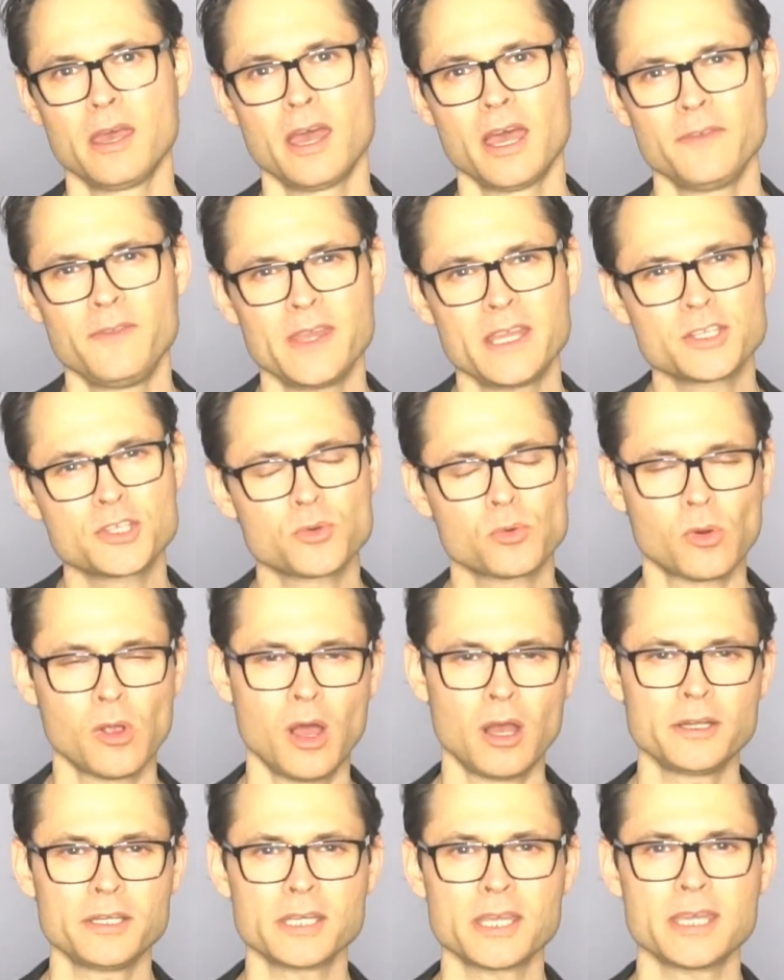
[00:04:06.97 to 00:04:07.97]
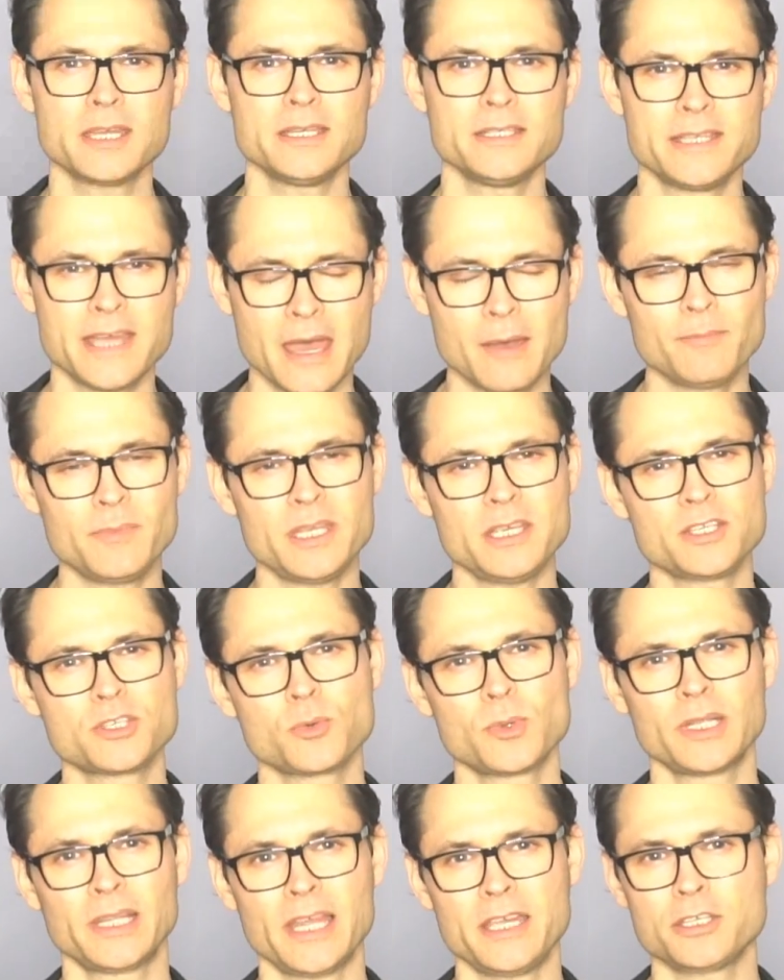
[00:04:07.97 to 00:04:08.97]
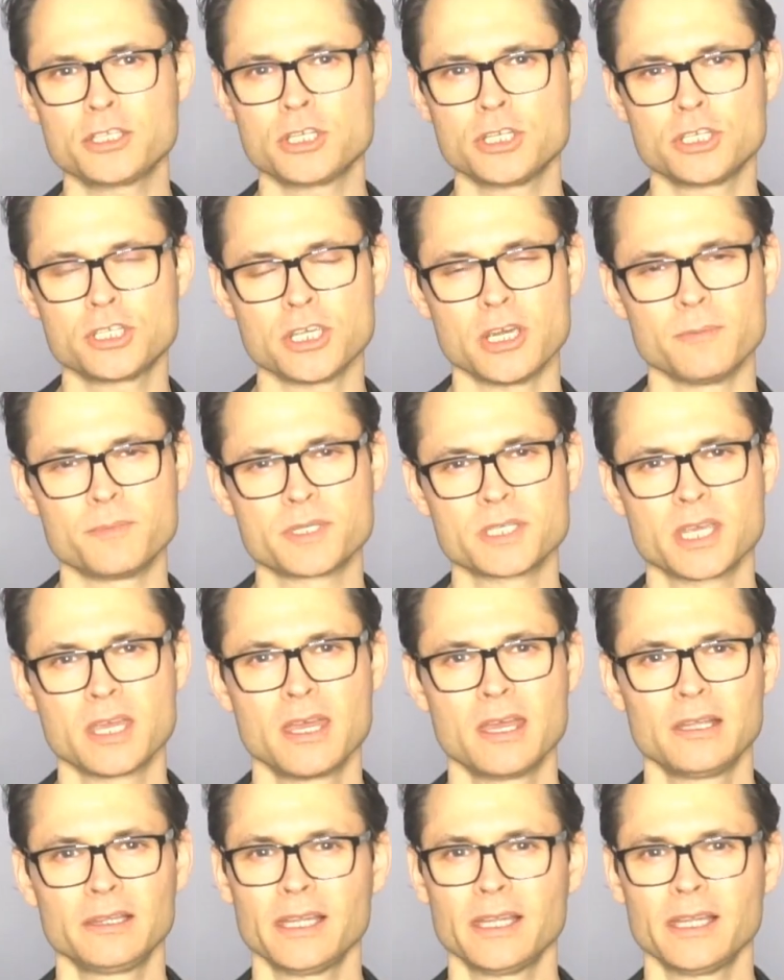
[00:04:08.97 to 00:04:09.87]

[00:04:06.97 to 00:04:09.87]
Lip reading: I think it's wrong to condemn these relationships.